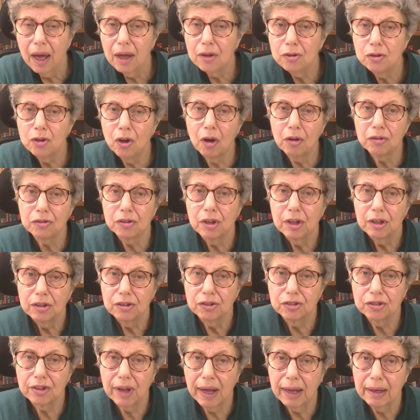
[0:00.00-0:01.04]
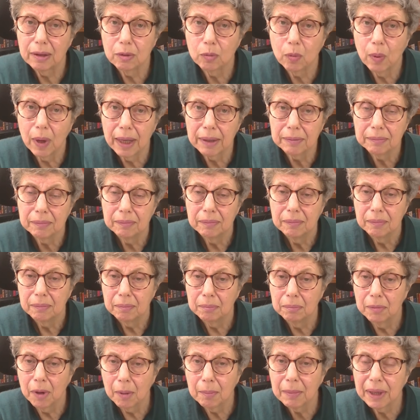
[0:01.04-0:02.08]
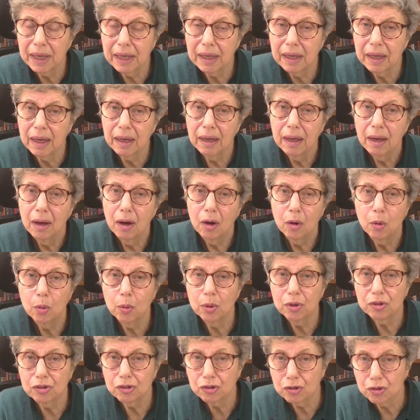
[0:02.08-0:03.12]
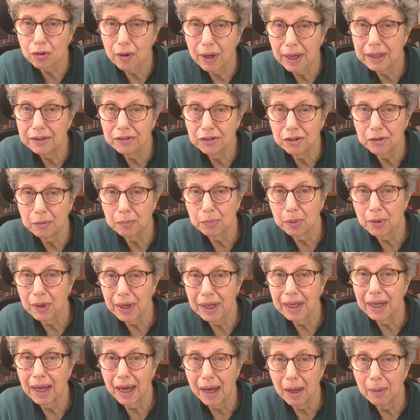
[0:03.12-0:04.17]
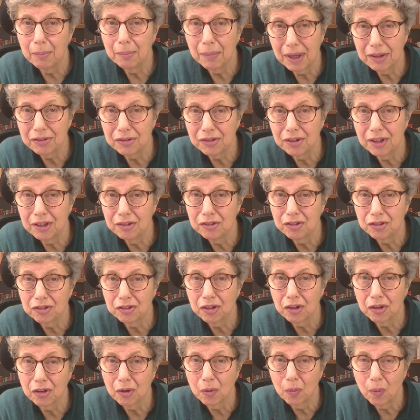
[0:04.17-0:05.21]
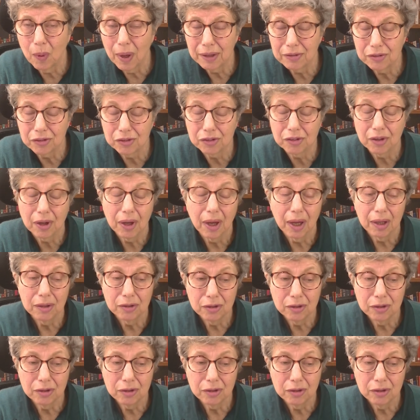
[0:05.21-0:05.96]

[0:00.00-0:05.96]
Not Salwan Momika, who was trying to bring a message to the West.